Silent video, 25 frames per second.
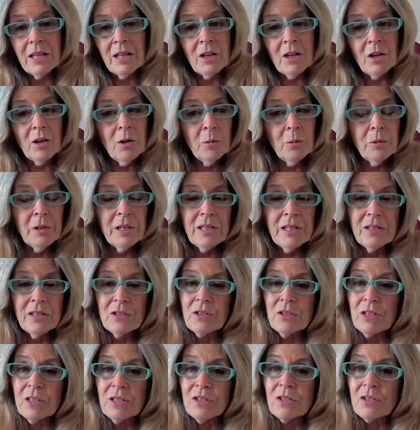I always
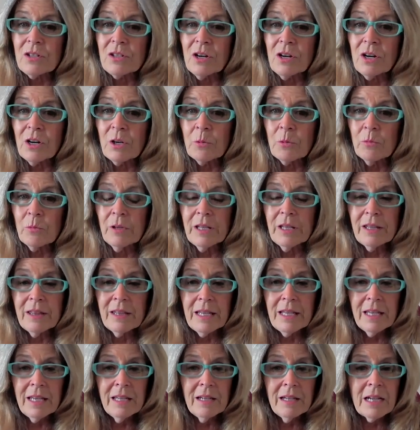just start with
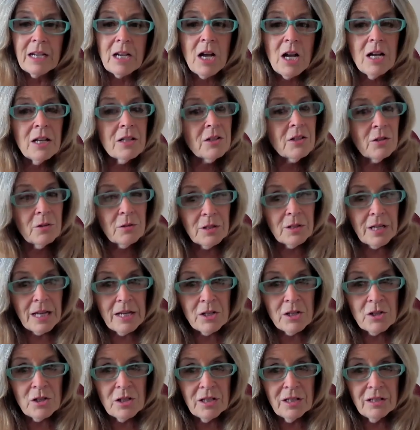a
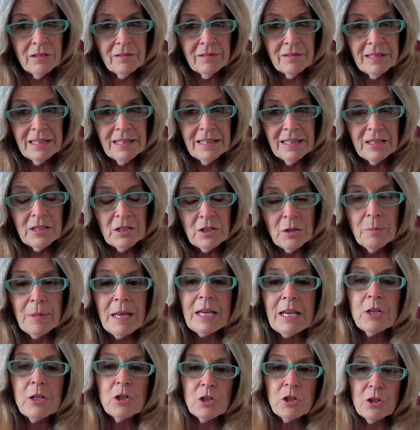consultation to
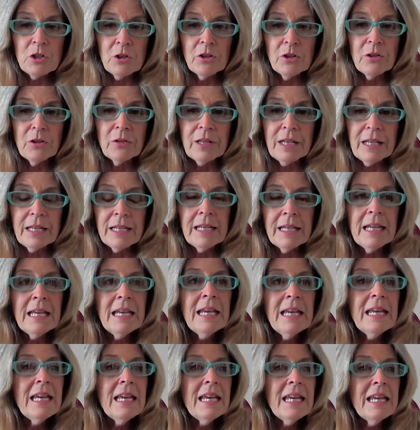make sure that
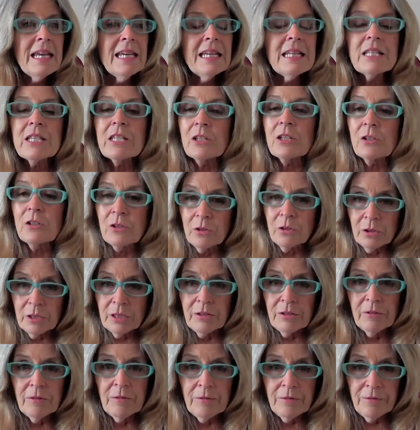it's a
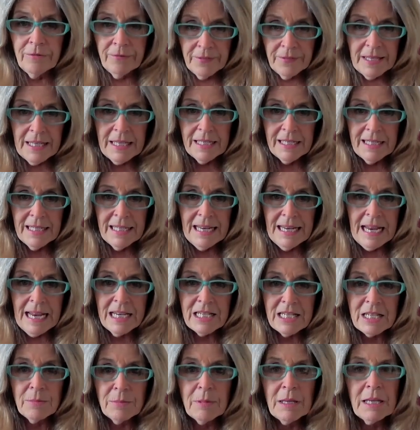good fit. It
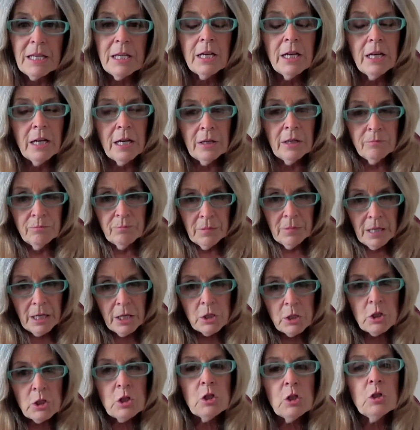has to be a
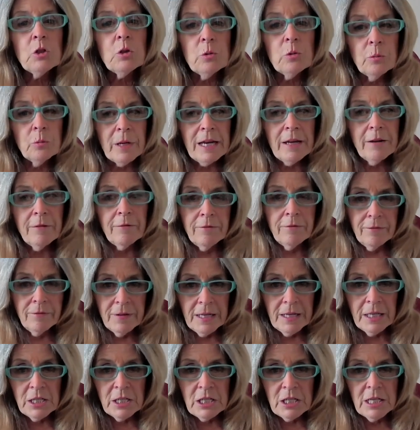two-way
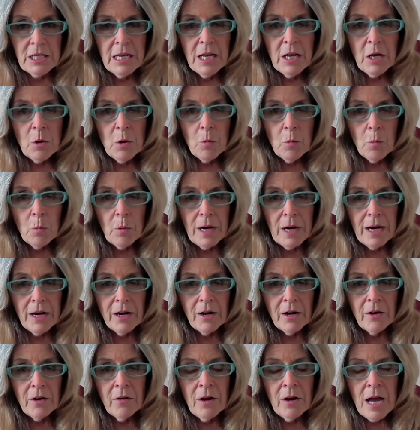fit
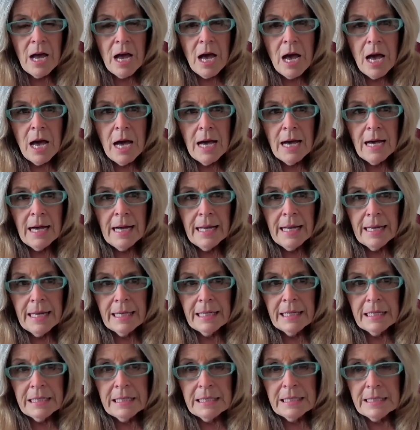where I
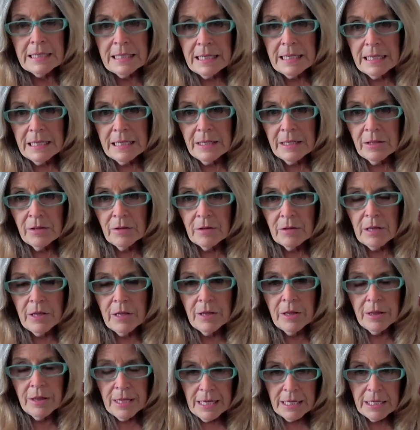can see
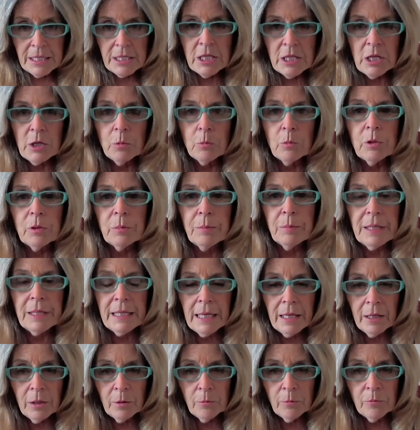things that would be
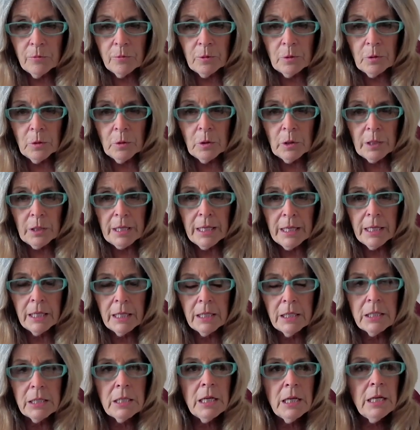helpful
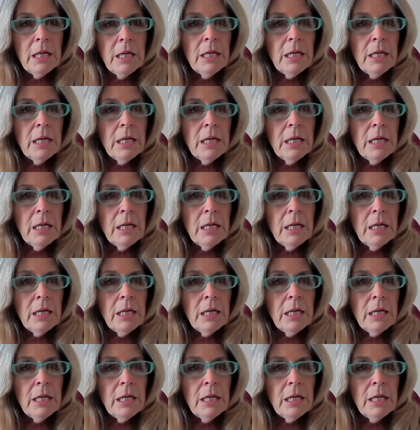and